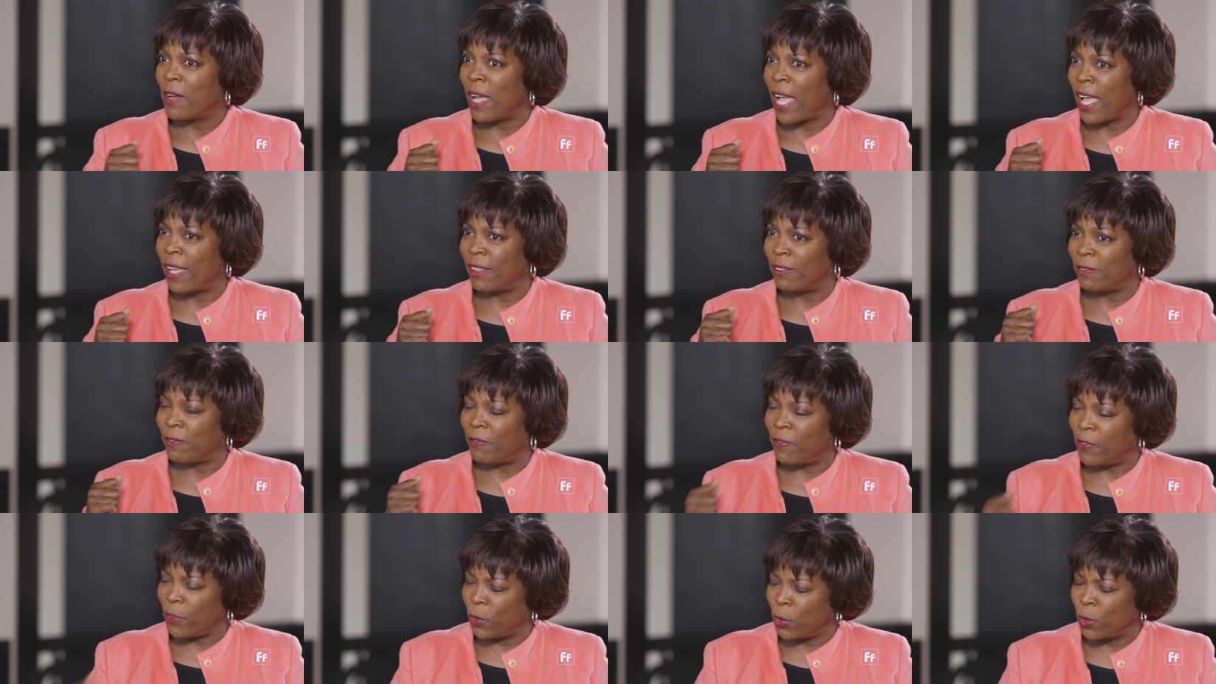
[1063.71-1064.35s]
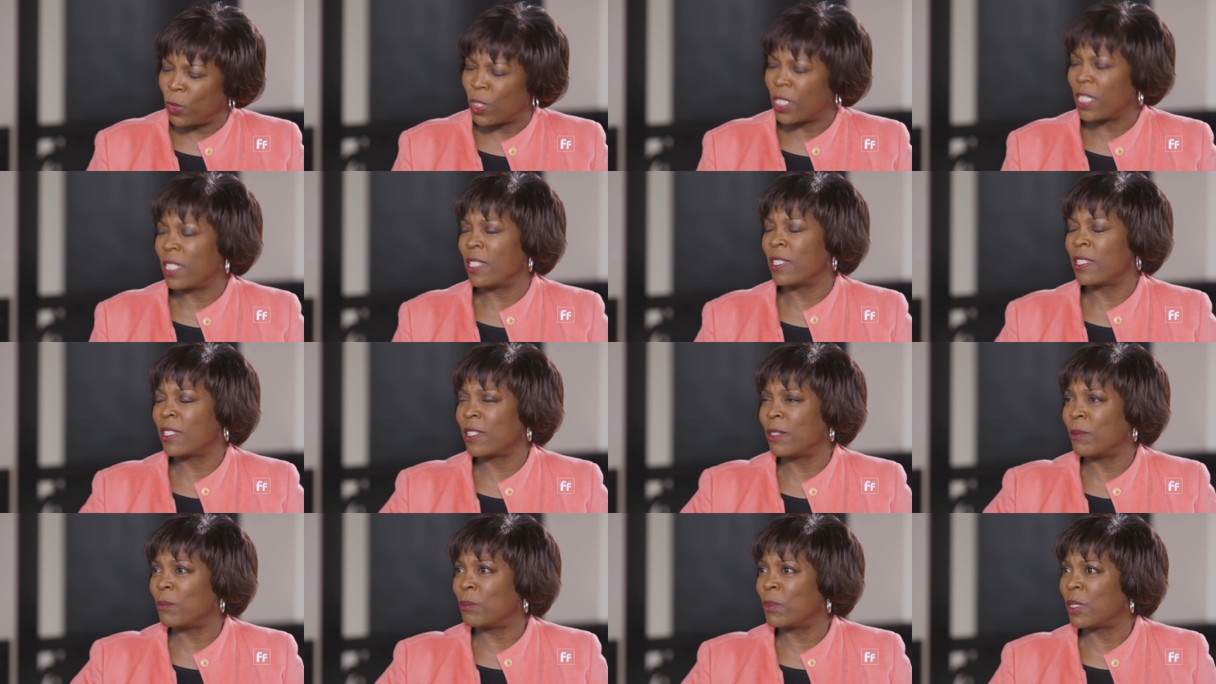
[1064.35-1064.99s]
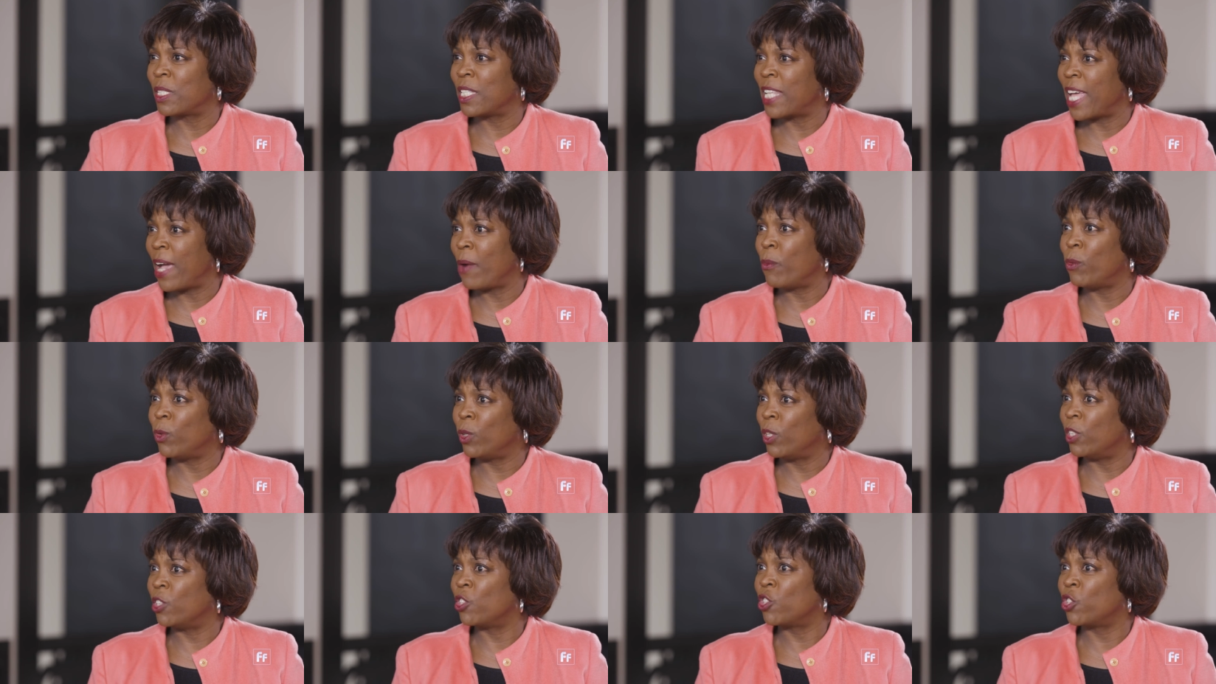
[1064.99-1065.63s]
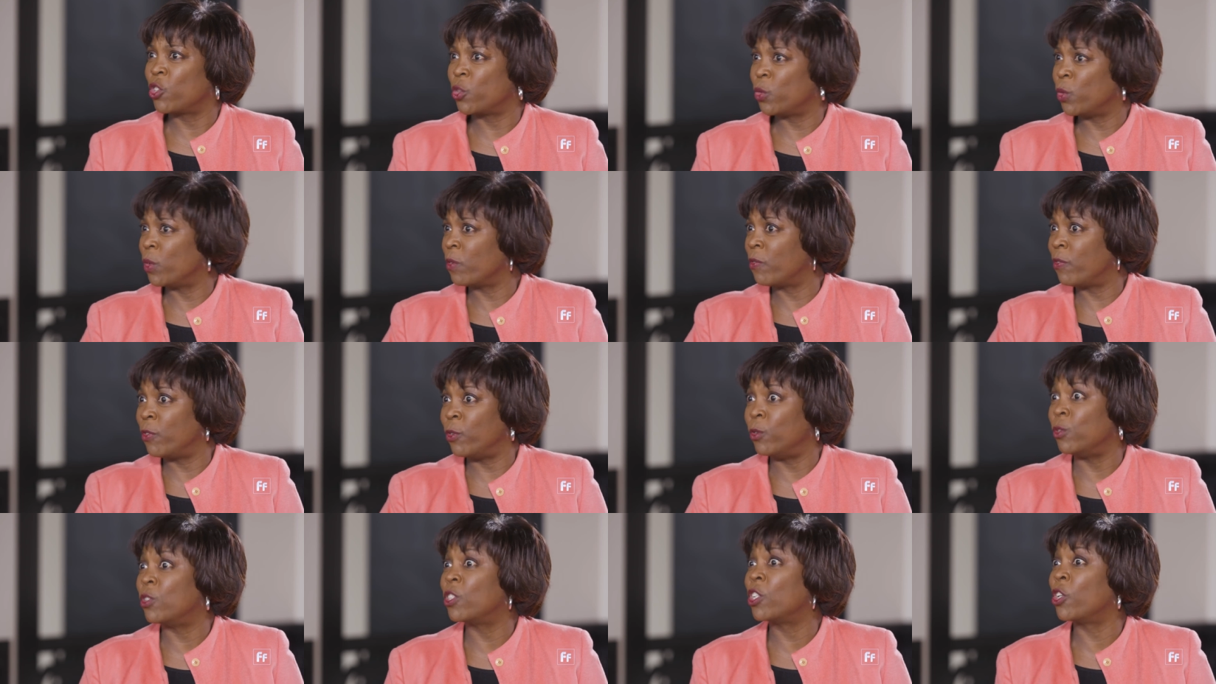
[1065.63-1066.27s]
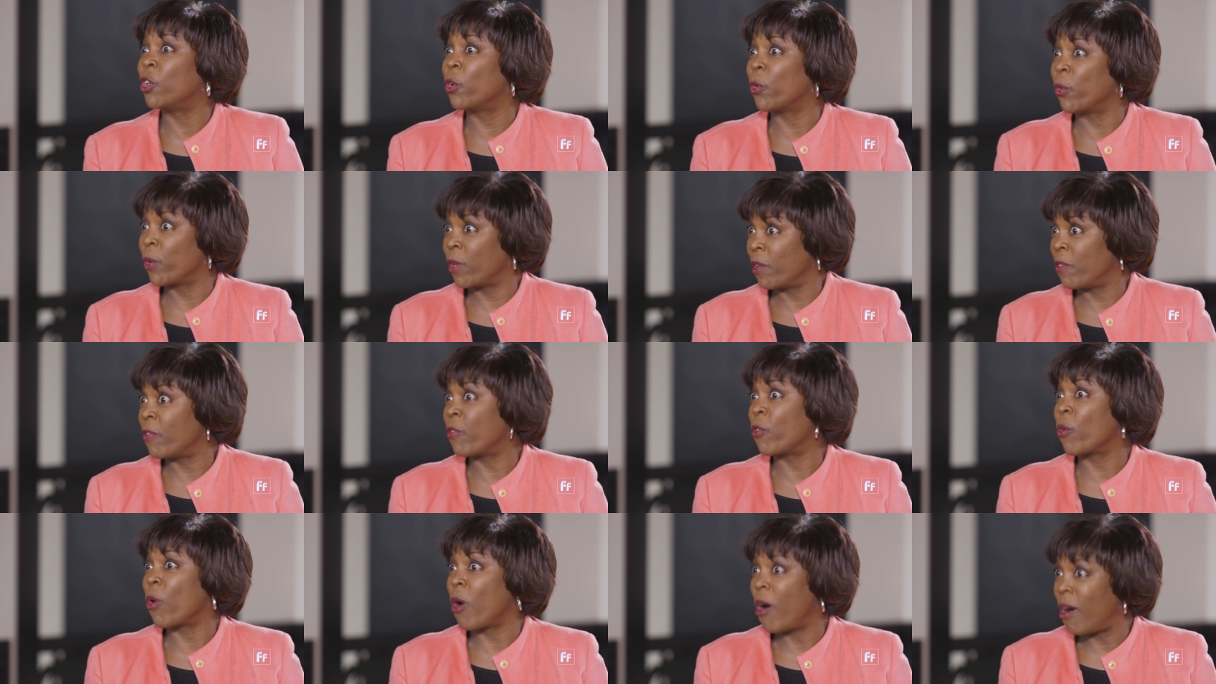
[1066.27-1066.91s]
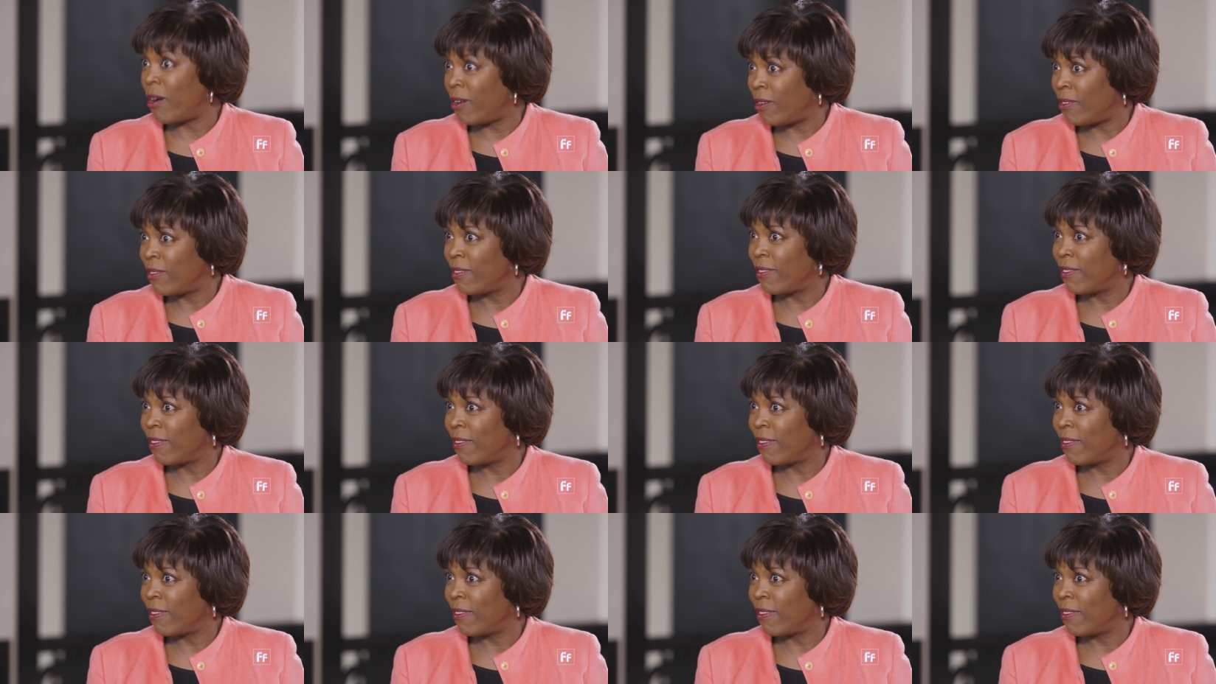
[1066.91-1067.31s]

and food systems that will ensure food security for all.